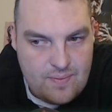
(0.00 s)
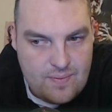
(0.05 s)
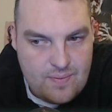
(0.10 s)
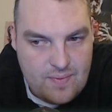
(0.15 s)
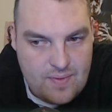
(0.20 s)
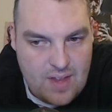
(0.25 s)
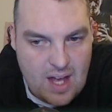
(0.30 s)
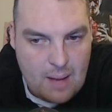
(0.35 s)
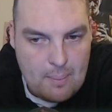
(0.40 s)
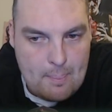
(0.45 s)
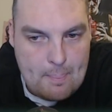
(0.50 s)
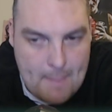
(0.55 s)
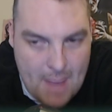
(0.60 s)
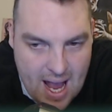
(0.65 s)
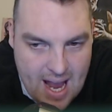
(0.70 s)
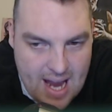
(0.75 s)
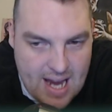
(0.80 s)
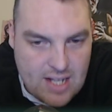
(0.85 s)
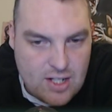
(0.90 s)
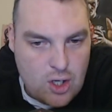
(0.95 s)
that
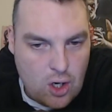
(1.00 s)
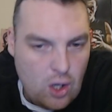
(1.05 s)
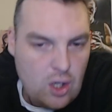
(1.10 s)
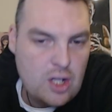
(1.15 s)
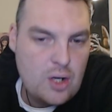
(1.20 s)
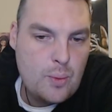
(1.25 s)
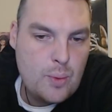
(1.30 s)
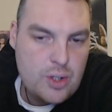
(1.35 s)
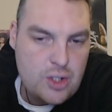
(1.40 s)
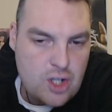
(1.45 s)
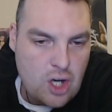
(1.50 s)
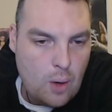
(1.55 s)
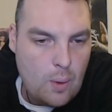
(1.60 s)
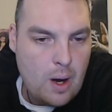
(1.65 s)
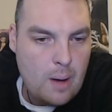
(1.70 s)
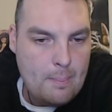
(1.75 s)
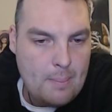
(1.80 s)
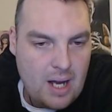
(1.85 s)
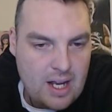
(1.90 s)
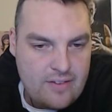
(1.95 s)
made Collingwood go
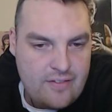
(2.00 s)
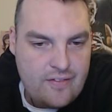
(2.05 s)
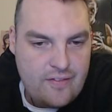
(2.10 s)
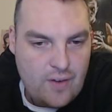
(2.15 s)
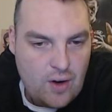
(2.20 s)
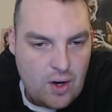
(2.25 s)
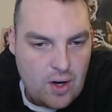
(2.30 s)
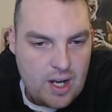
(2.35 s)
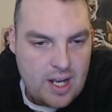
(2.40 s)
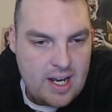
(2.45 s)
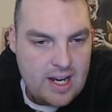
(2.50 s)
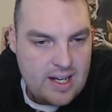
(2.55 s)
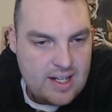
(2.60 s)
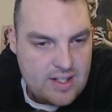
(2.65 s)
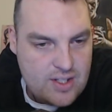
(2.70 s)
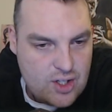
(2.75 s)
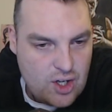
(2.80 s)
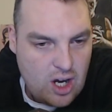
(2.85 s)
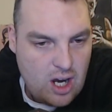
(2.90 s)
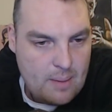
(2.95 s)
on by 14,
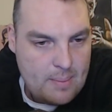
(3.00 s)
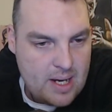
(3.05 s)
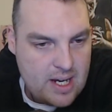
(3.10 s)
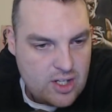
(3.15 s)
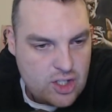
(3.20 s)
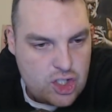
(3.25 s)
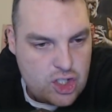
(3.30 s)
do you know what I mean?